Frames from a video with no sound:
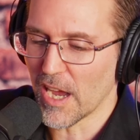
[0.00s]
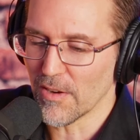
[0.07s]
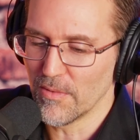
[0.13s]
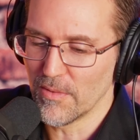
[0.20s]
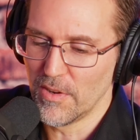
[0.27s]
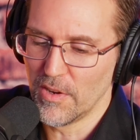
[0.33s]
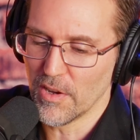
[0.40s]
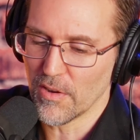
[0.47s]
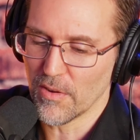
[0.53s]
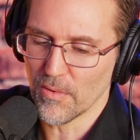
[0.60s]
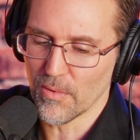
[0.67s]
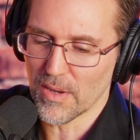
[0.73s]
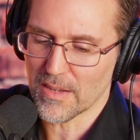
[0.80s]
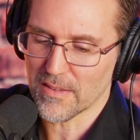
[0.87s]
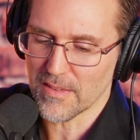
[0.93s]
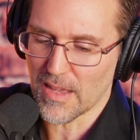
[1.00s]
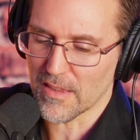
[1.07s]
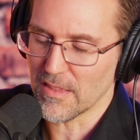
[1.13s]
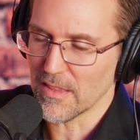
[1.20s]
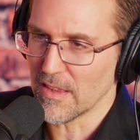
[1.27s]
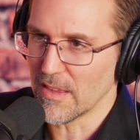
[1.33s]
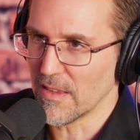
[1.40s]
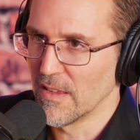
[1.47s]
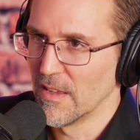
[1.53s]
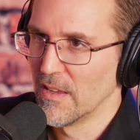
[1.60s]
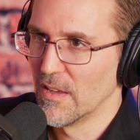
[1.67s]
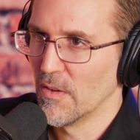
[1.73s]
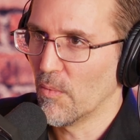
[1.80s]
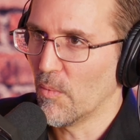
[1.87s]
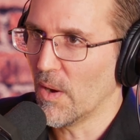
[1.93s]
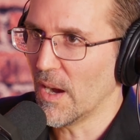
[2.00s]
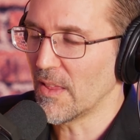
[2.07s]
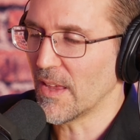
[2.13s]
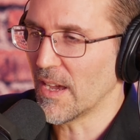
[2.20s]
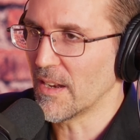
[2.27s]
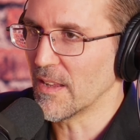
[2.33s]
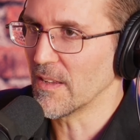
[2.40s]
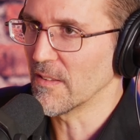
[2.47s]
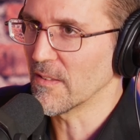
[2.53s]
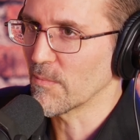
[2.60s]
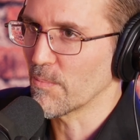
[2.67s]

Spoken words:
don't know exactly why that is.